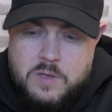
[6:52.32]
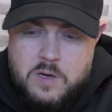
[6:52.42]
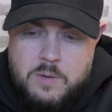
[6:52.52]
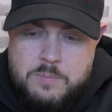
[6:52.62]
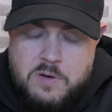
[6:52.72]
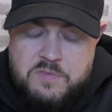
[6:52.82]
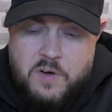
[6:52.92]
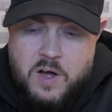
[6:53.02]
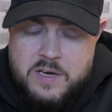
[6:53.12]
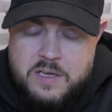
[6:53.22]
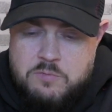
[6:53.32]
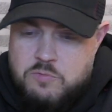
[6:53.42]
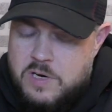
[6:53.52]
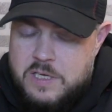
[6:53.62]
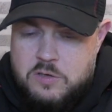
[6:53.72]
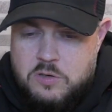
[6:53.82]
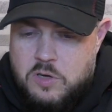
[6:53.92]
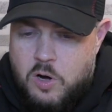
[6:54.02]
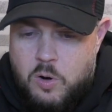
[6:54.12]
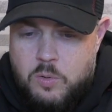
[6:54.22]
Cavani, really good
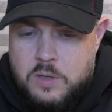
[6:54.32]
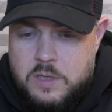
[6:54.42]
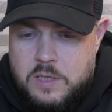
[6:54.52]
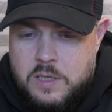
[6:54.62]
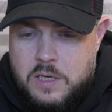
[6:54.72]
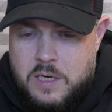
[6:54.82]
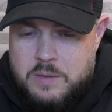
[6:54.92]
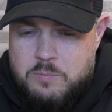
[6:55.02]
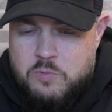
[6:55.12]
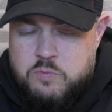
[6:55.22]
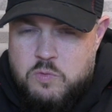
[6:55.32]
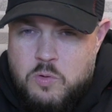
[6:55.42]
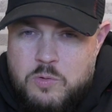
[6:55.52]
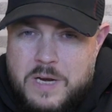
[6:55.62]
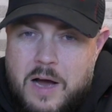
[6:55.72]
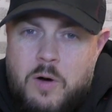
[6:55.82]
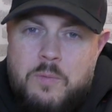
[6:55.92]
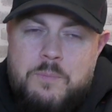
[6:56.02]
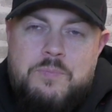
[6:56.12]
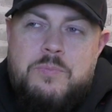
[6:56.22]
goal, and it was ruled
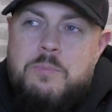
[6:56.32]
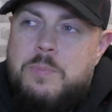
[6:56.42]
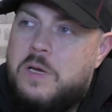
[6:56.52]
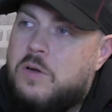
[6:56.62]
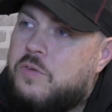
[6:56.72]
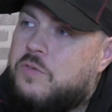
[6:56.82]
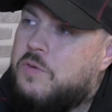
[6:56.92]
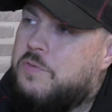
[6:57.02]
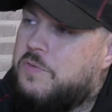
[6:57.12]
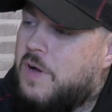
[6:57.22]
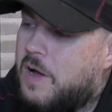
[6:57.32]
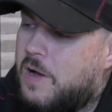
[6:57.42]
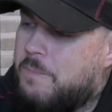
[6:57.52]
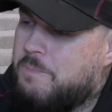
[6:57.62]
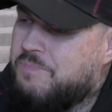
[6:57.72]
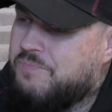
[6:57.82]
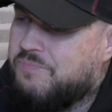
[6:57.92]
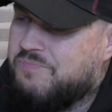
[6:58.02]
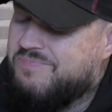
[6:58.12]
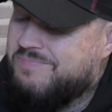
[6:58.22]
out because of an
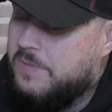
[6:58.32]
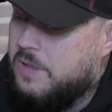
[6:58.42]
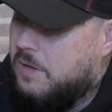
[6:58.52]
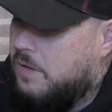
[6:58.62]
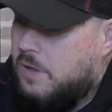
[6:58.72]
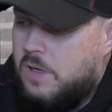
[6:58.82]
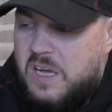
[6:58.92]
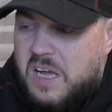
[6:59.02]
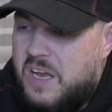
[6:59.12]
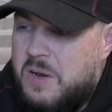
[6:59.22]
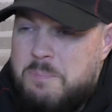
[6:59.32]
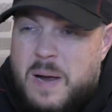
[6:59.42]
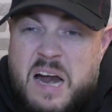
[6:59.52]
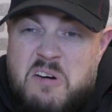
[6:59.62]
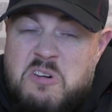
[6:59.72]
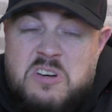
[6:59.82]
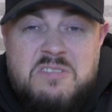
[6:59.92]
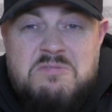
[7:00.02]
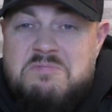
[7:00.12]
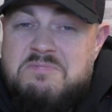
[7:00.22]

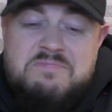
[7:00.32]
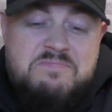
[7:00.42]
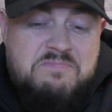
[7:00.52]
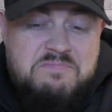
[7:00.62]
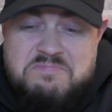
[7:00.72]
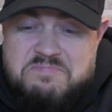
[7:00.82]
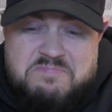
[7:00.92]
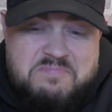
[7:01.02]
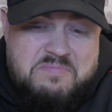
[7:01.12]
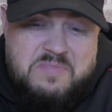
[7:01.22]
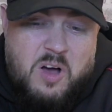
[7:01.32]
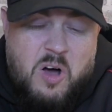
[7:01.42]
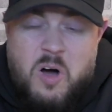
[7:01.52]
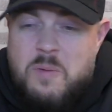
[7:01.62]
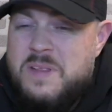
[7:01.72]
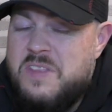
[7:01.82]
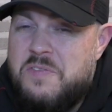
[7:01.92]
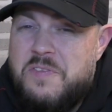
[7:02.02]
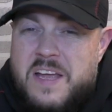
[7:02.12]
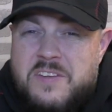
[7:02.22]
apparent arm in the
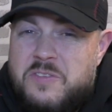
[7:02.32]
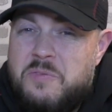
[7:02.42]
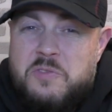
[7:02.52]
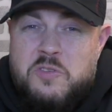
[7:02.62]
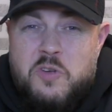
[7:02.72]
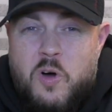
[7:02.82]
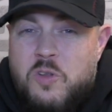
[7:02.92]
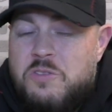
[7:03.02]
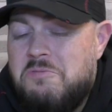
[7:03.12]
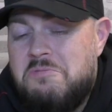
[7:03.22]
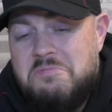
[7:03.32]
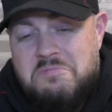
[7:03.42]
face of Son.